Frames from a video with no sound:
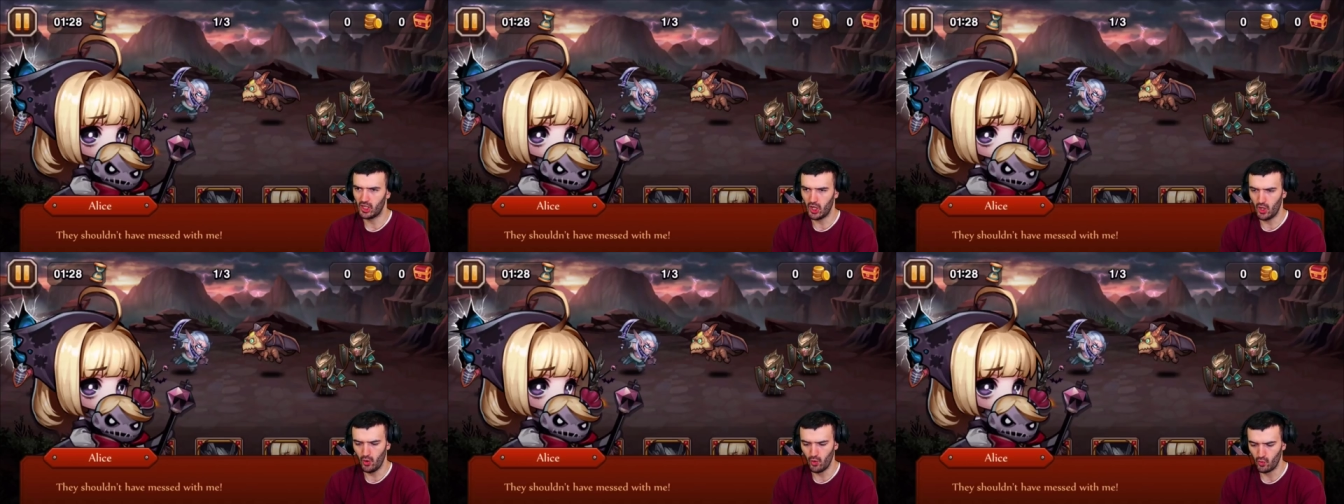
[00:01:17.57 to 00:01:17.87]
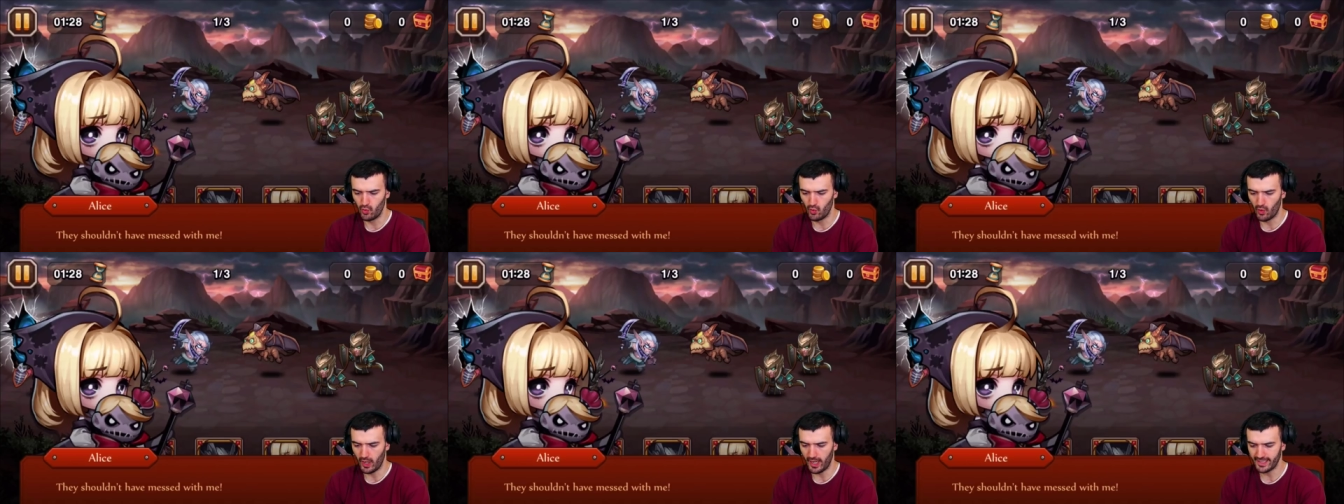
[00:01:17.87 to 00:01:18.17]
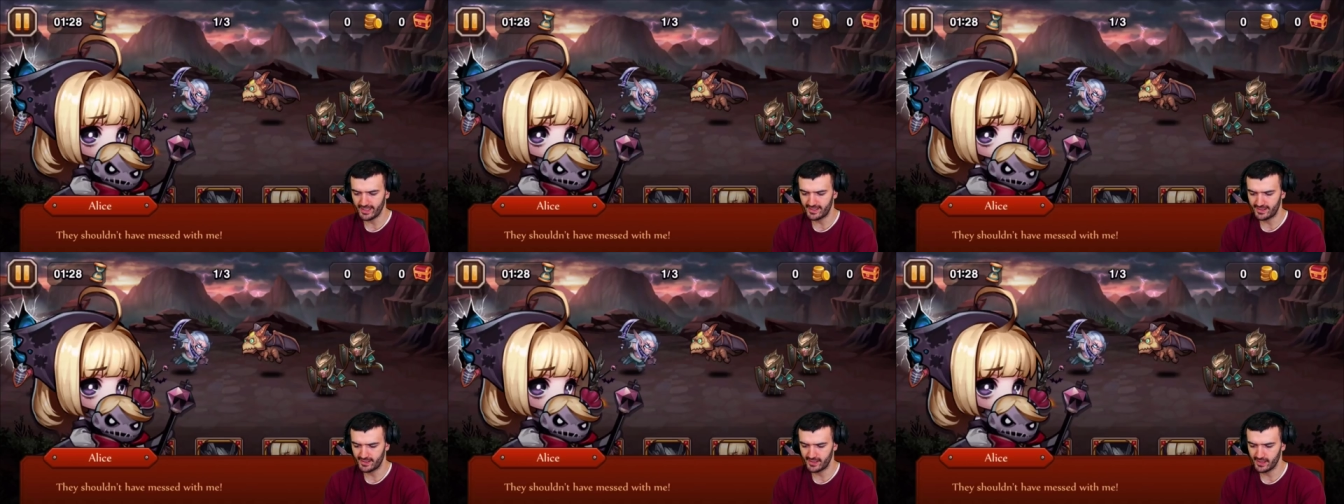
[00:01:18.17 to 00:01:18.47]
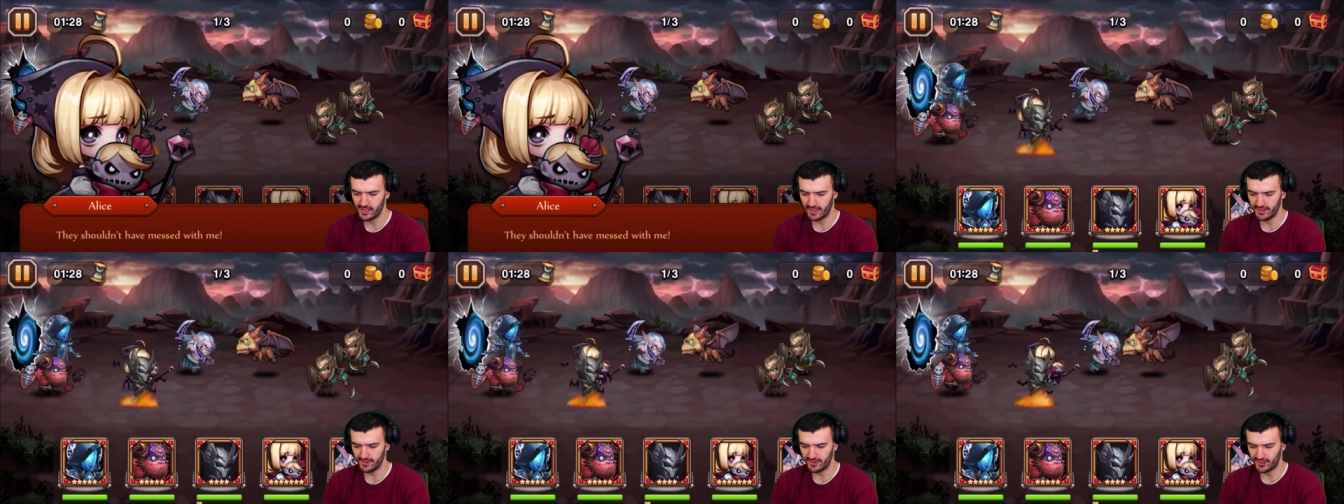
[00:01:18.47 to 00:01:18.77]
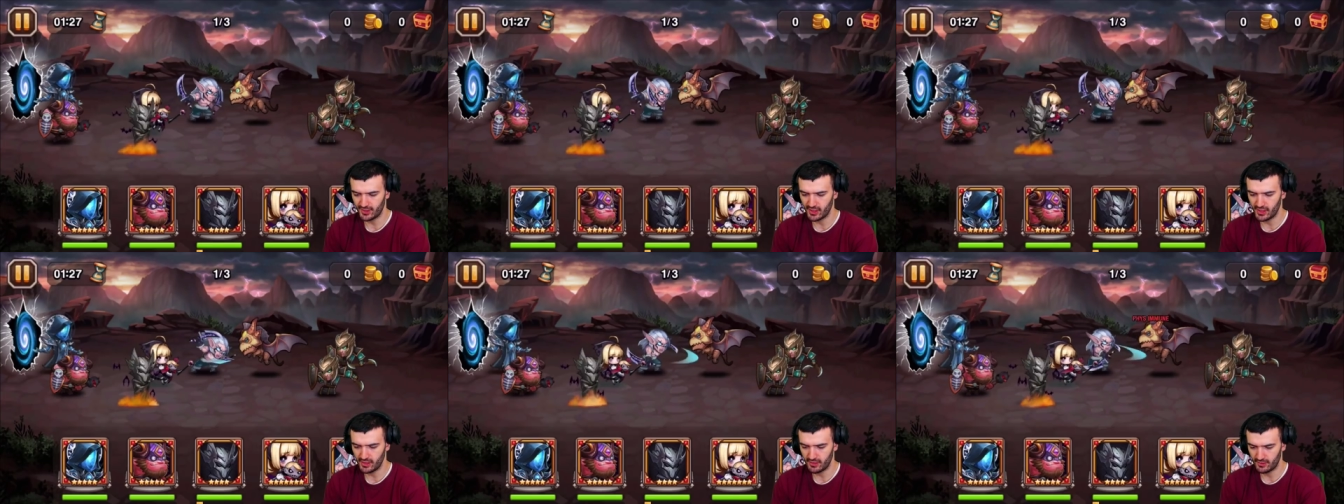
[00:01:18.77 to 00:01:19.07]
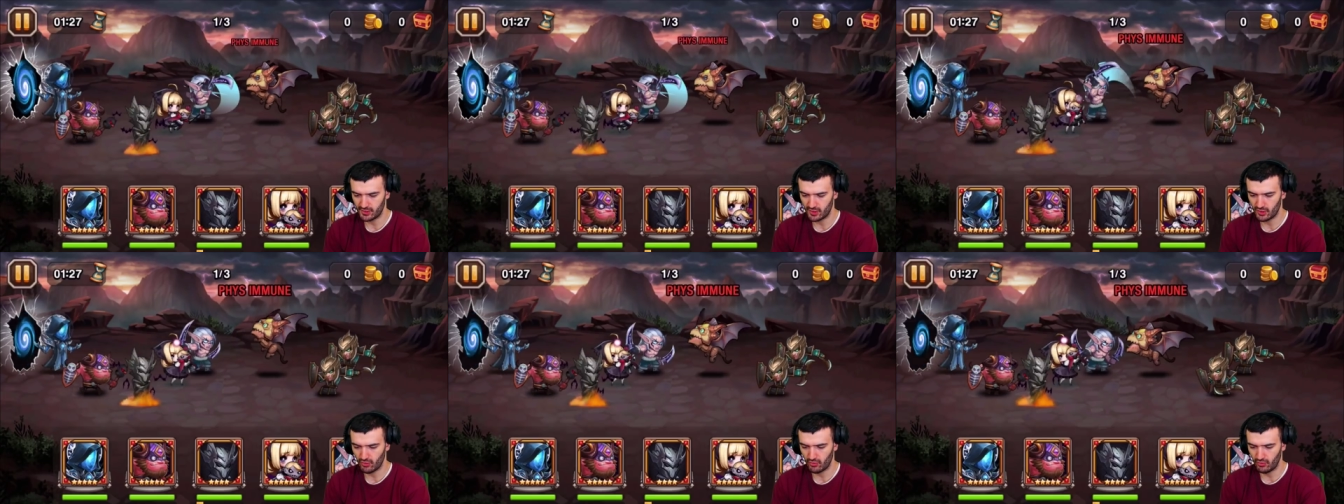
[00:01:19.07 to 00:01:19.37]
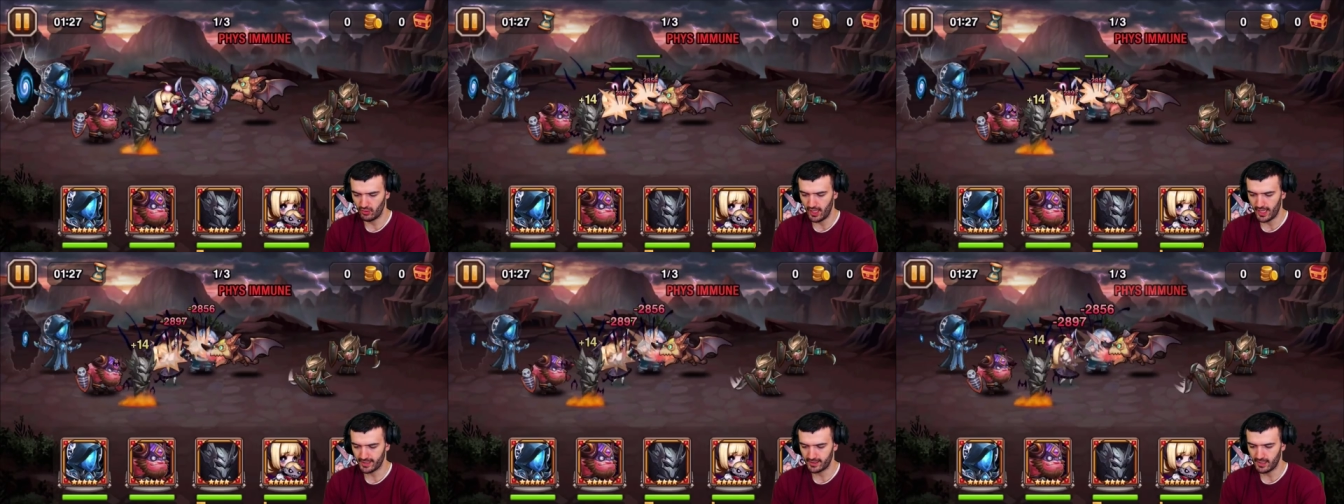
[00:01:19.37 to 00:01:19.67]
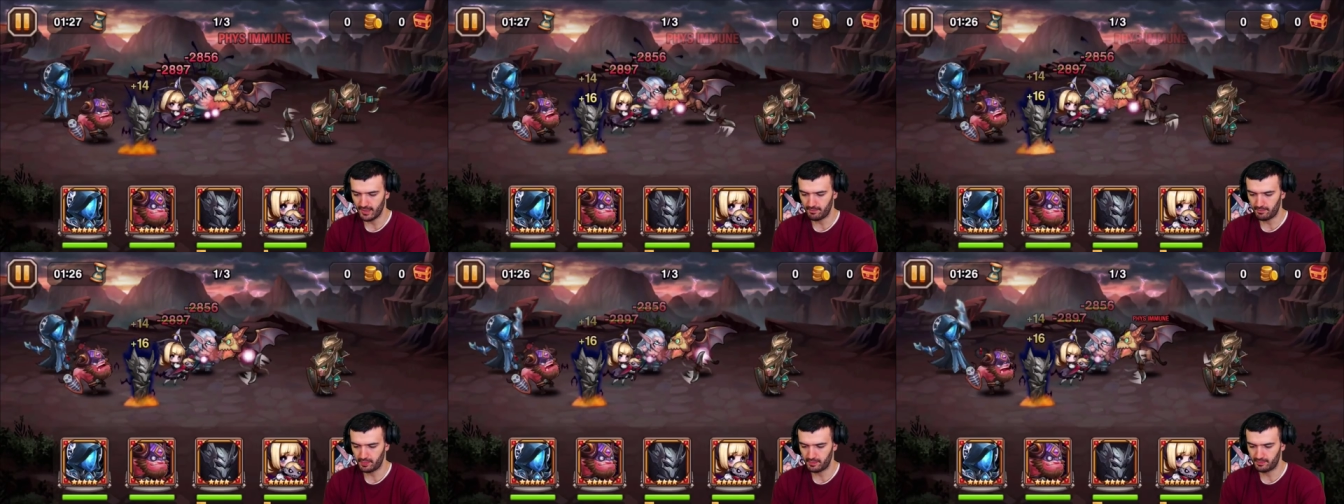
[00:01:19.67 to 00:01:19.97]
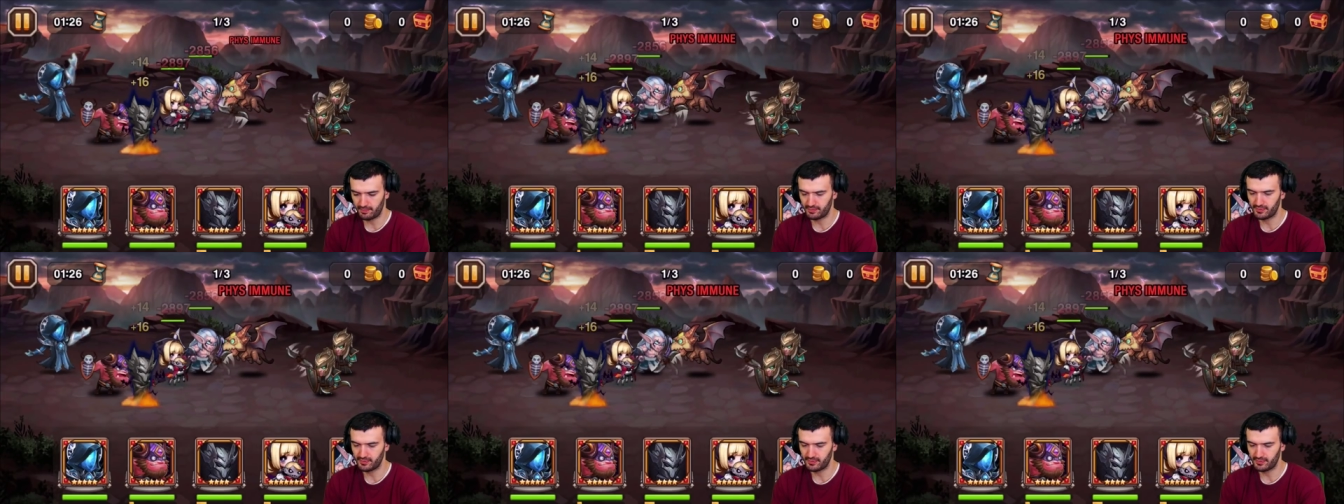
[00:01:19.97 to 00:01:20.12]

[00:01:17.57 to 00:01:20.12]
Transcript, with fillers: Oh, I see, I see. You don't like that.